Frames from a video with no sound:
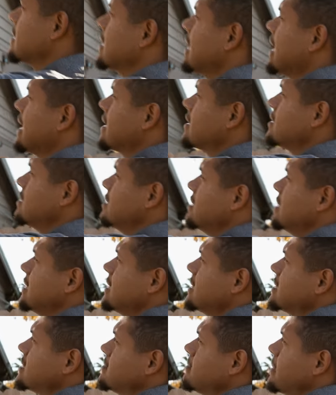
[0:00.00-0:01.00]
the ladder
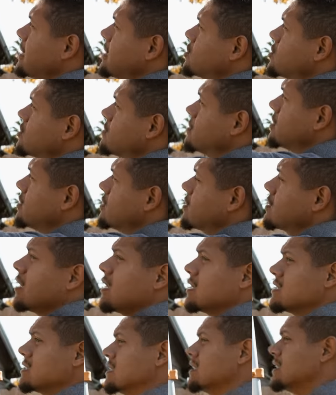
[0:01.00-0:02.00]
to make sure we don't
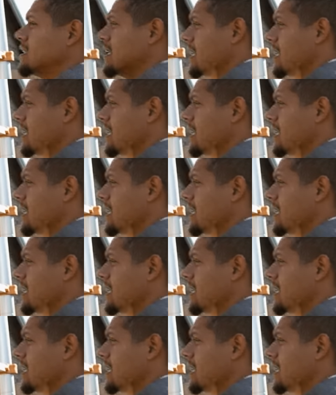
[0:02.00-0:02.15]
cause any